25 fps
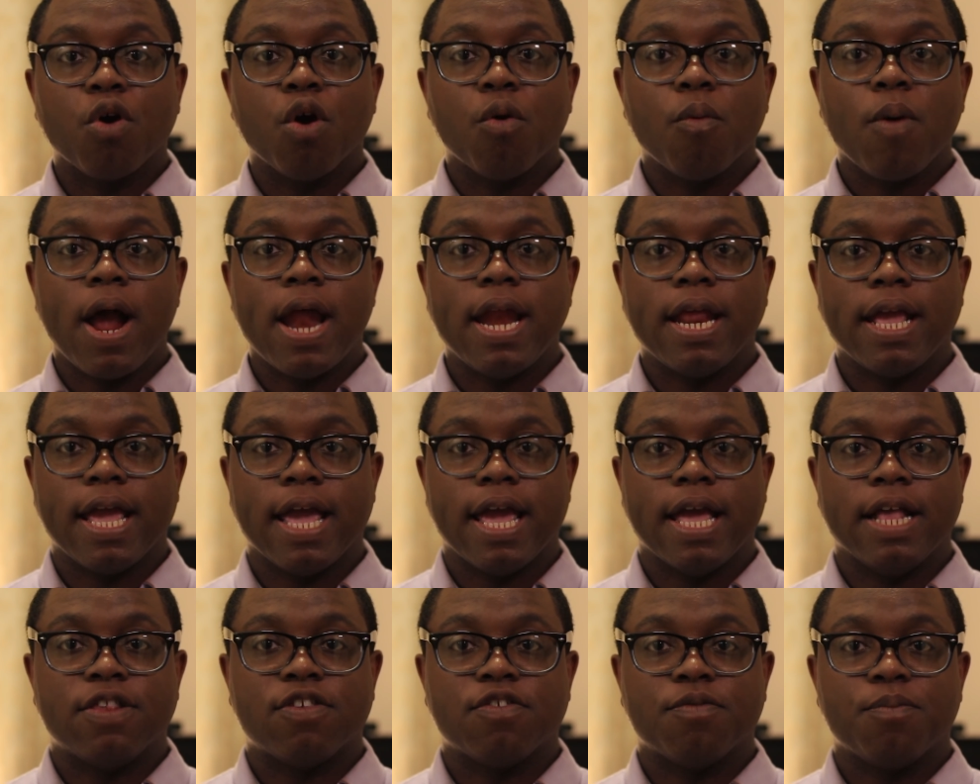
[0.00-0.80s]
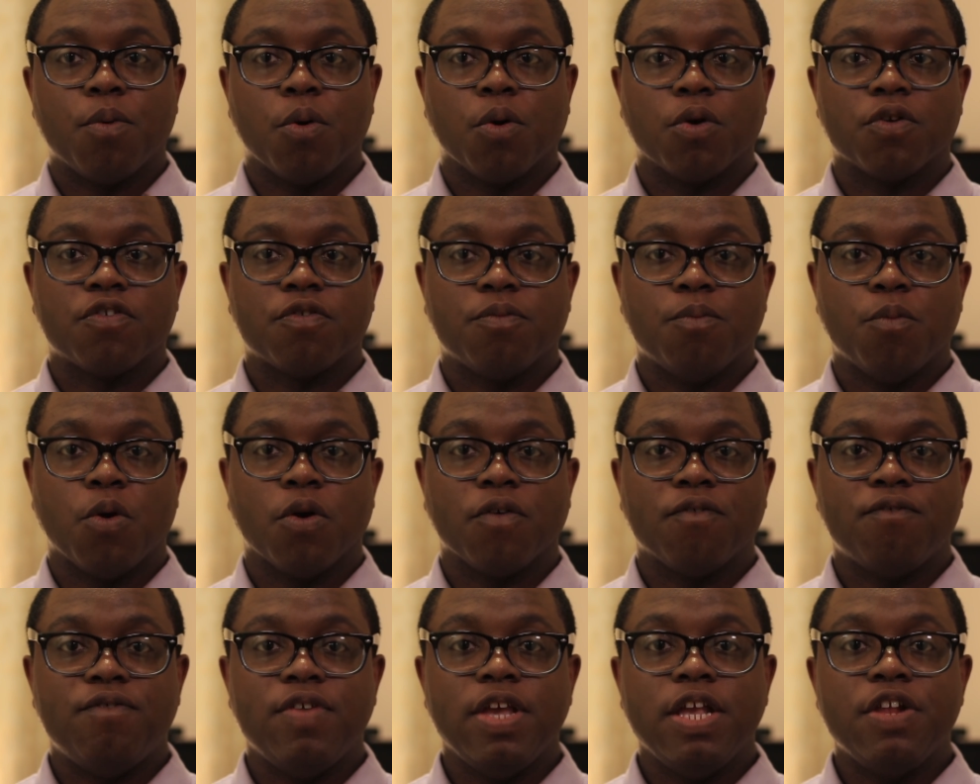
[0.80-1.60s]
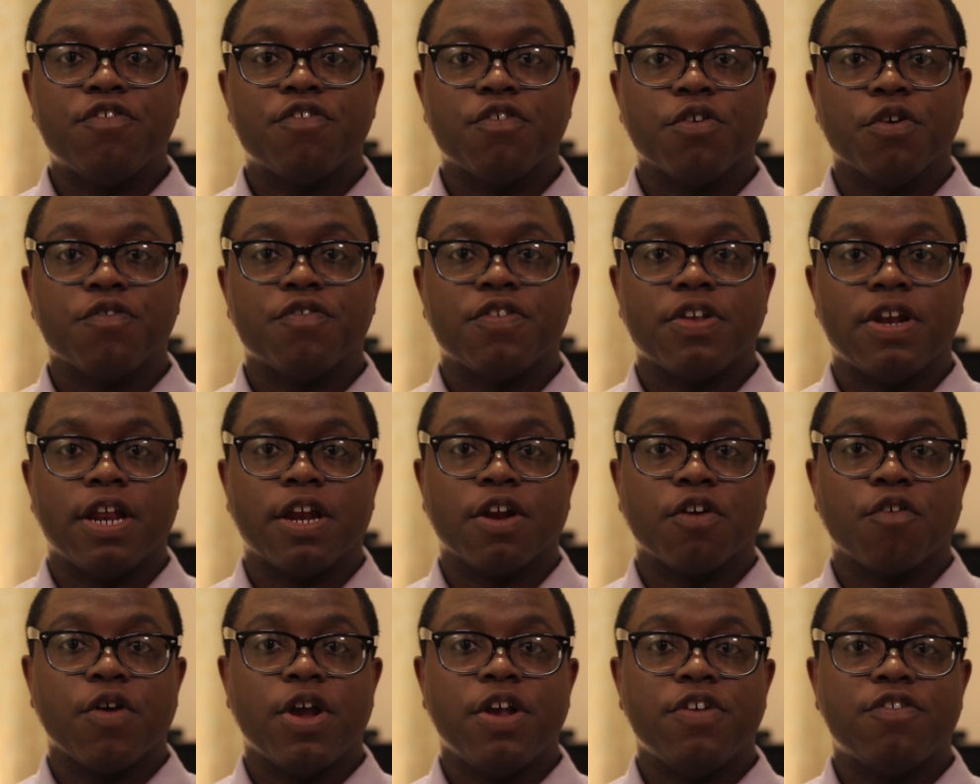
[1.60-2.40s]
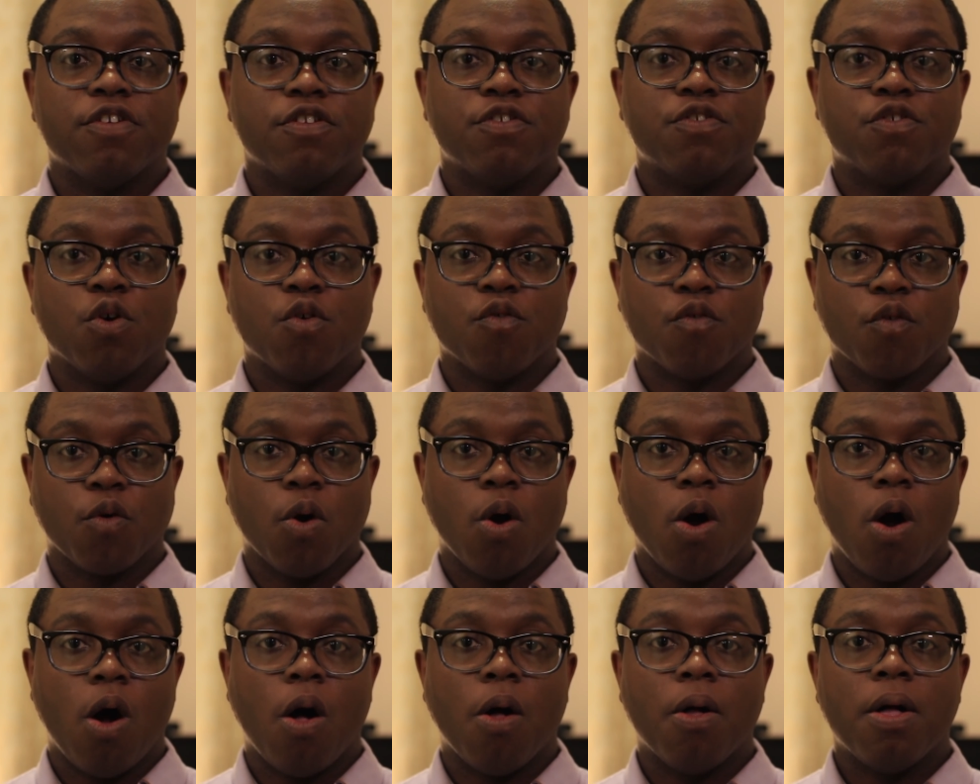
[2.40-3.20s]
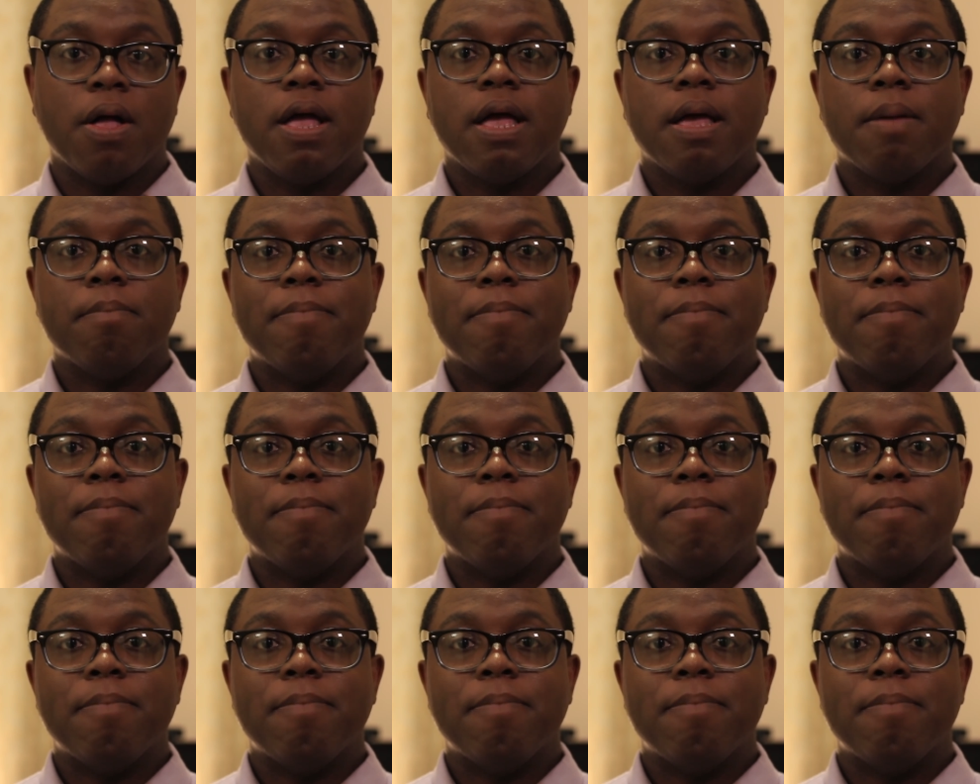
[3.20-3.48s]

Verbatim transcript: Writing Aid sports more features and integrations overall,